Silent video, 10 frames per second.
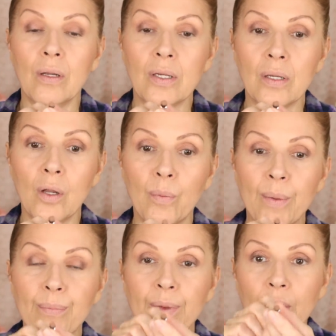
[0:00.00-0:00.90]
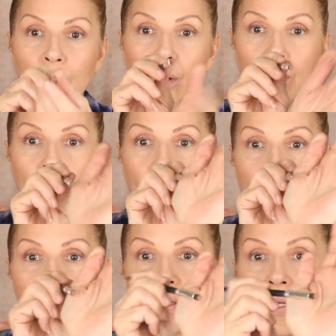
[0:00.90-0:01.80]
it's a little bit bigger
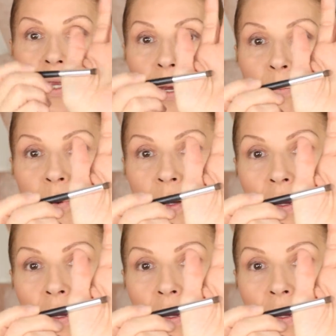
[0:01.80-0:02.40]
on the tip